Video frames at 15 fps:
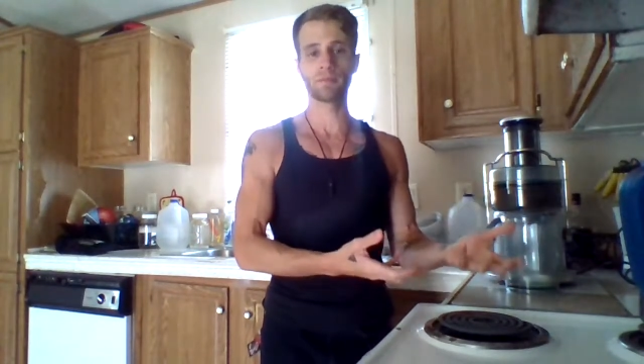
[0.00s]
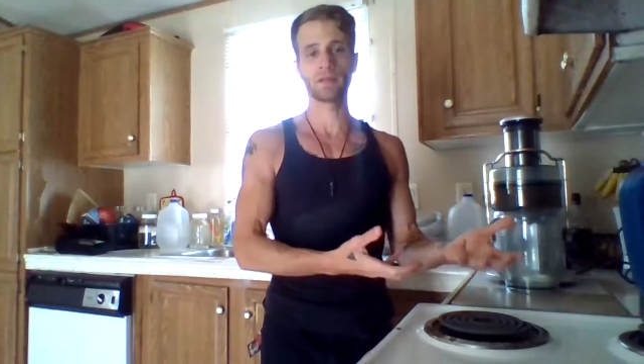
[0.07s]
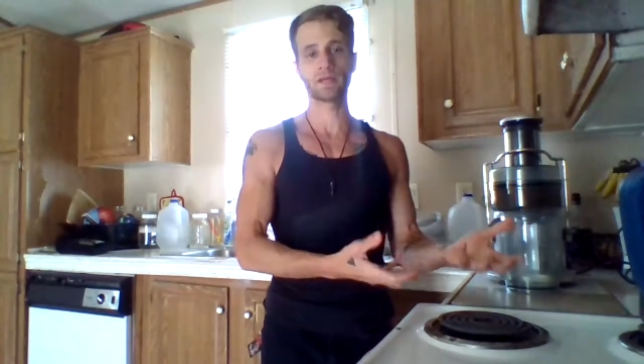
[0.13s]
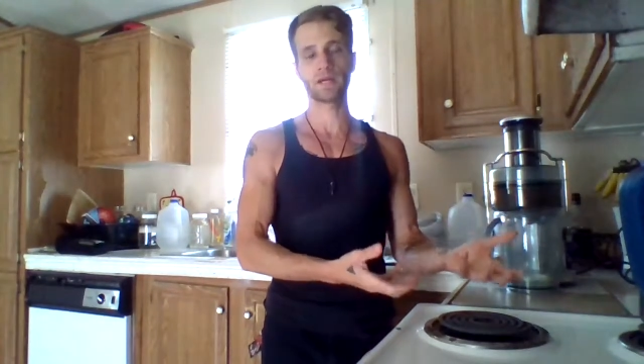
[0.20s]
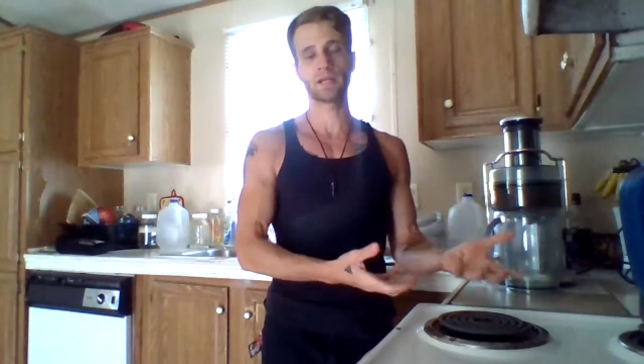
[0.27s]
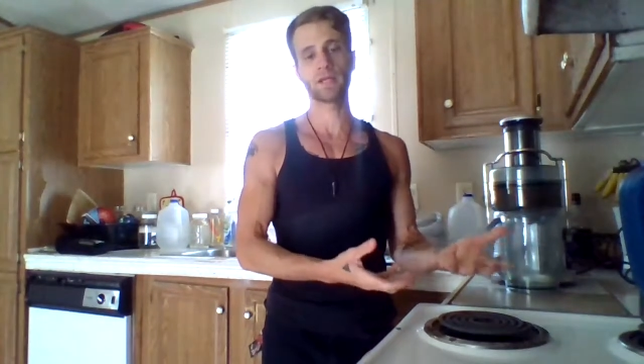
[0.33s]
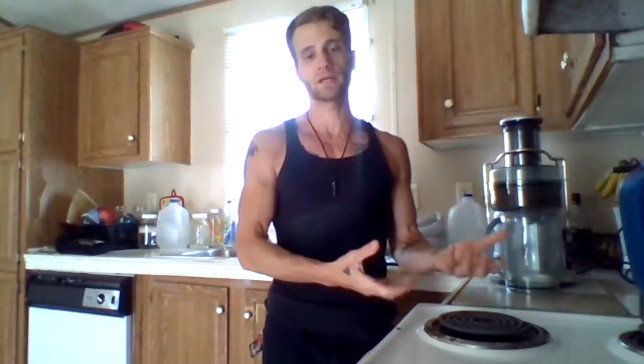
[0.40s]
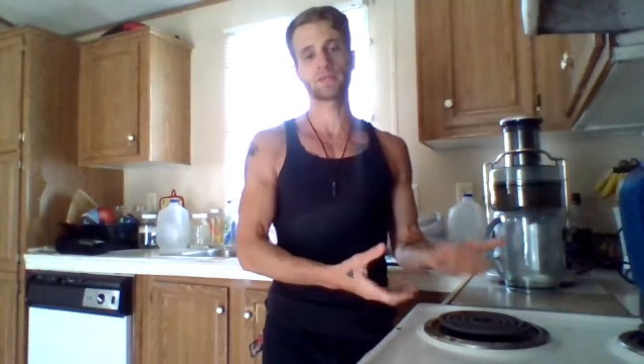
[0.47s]
Like
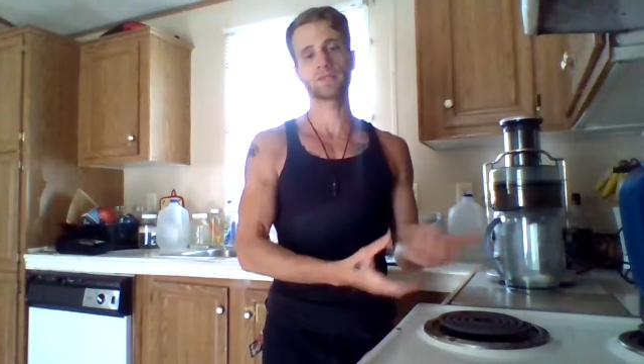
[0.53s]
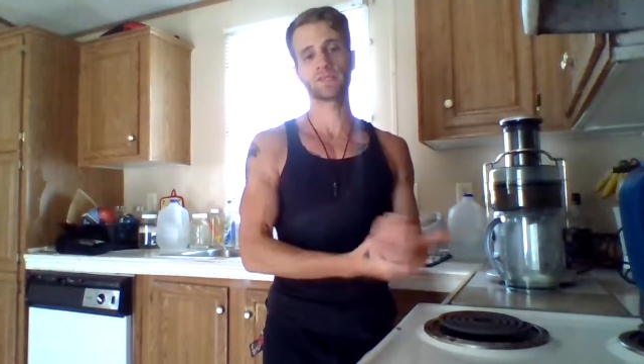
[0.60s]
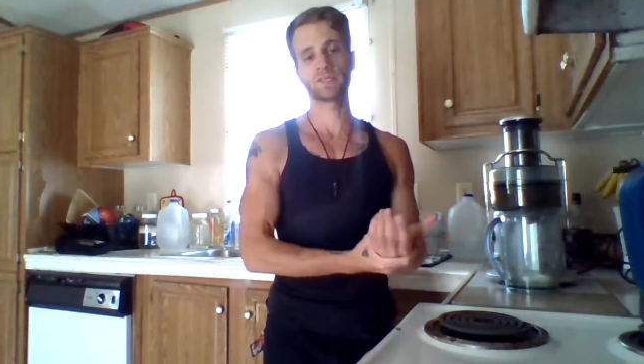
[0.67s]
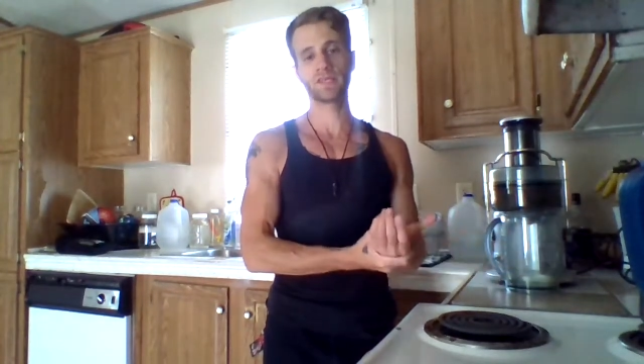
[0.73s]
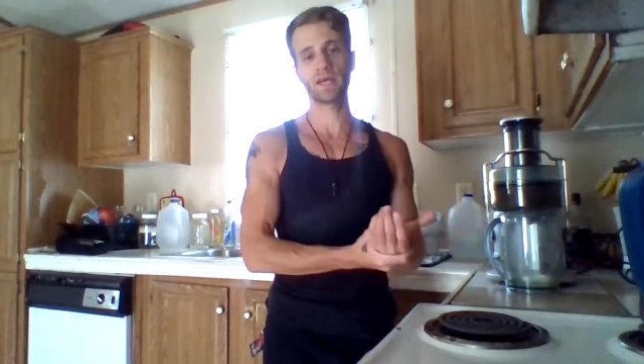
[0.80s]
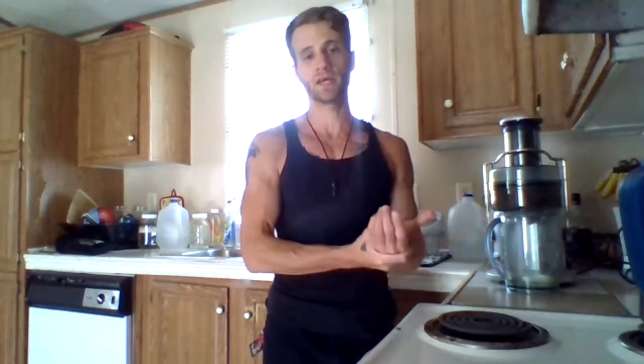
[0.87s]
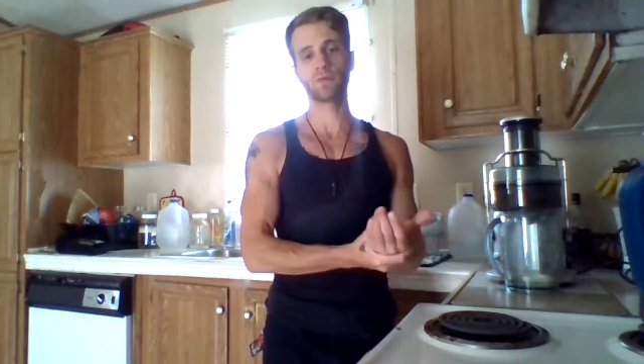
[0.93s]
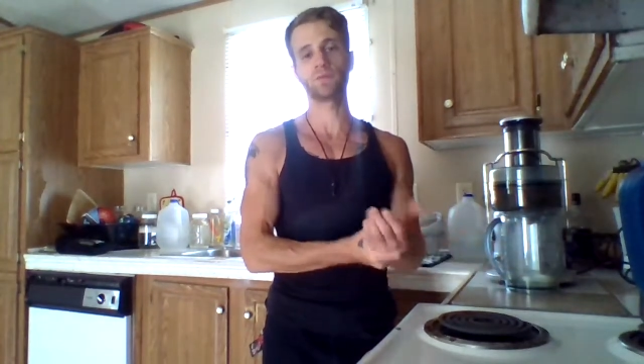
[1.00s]
I like to
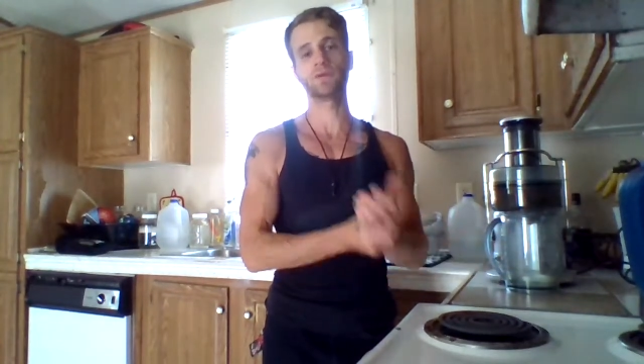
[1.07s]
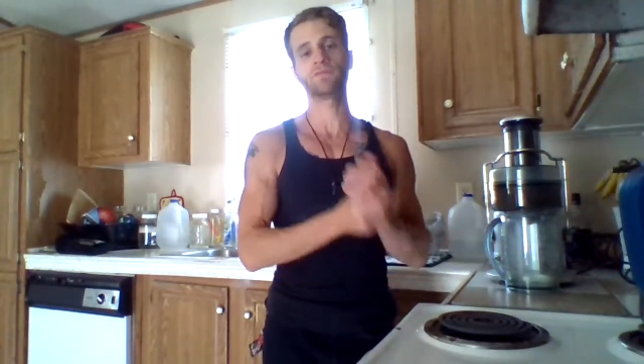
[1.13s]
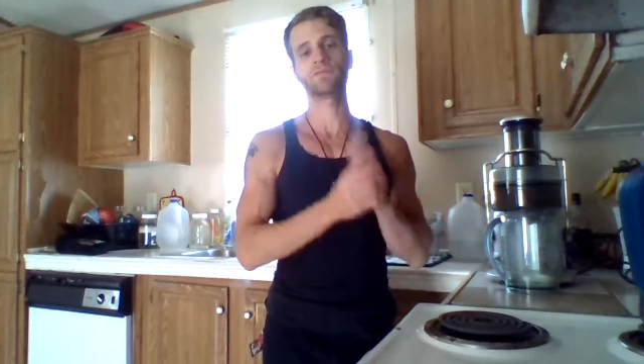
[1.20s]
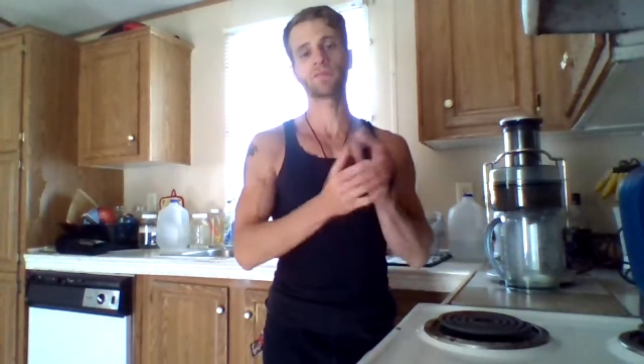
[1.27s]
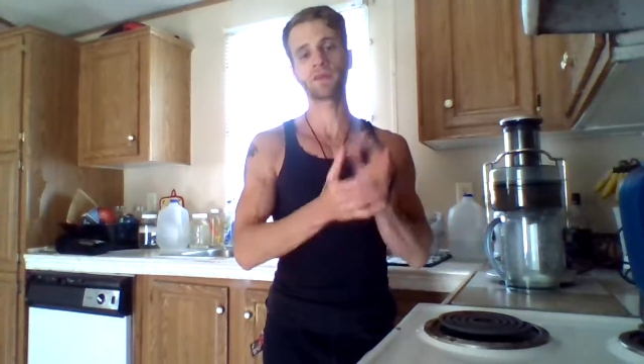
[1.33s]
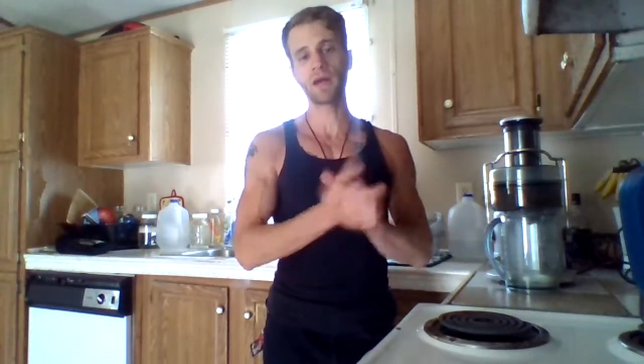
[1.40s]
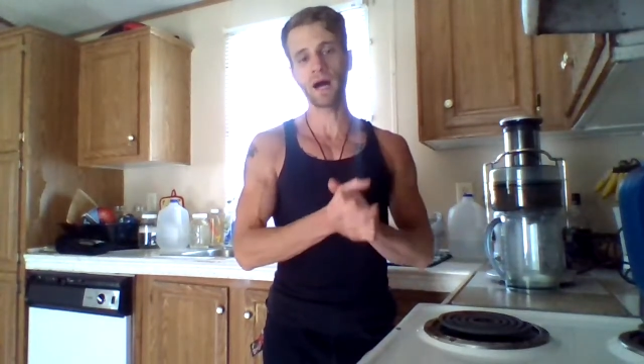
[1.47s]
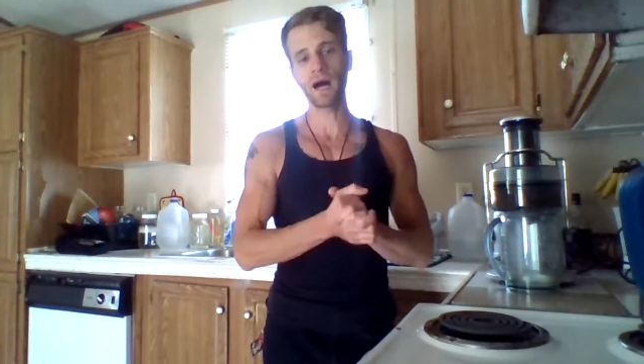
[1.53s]
say, we've
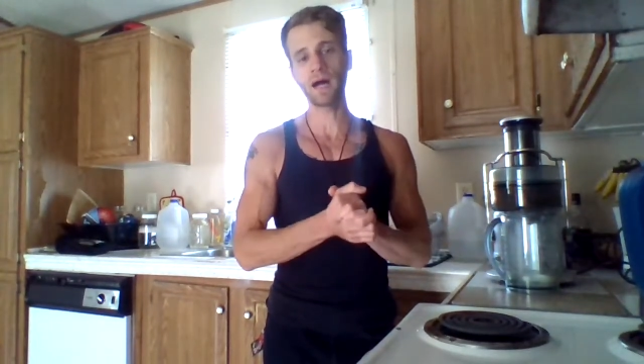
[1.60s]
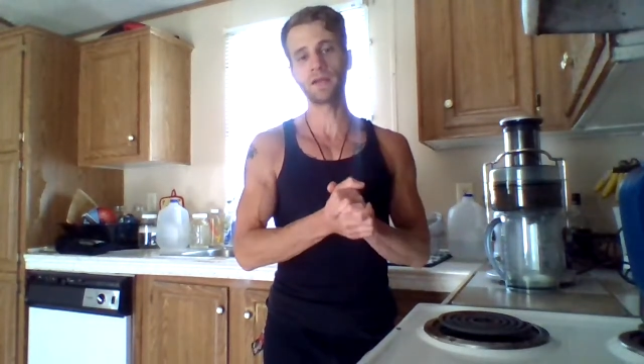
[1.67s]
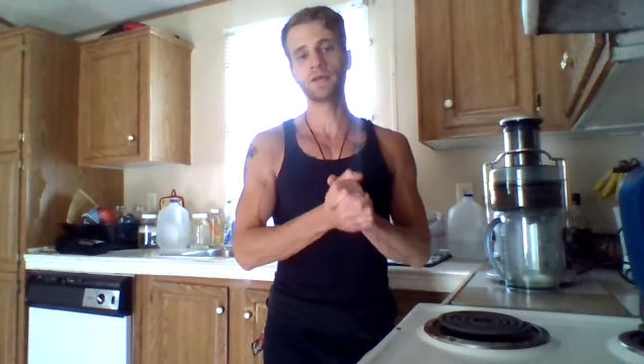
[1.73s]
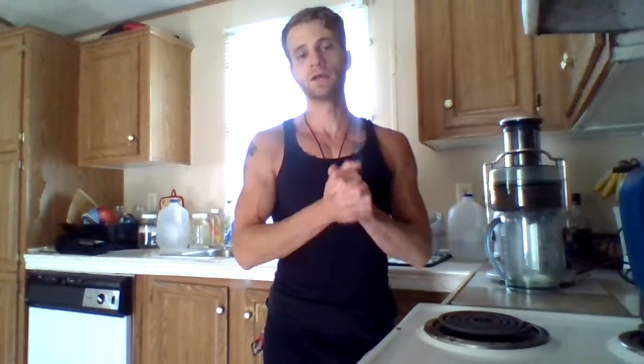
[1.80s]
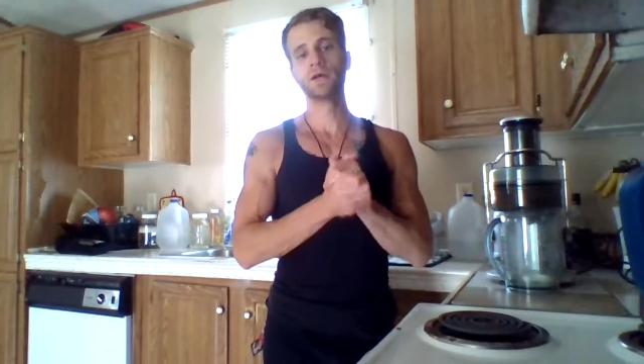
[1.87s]
got